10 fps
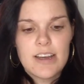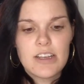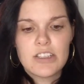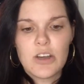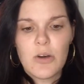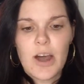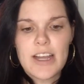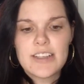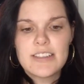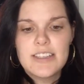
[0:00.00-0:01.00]
So
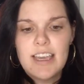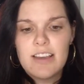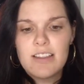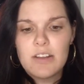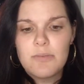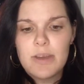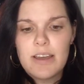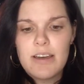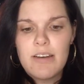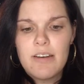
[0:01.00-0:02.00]
I just take a little
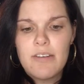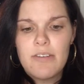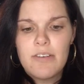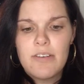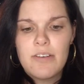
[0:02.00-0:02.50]
bit of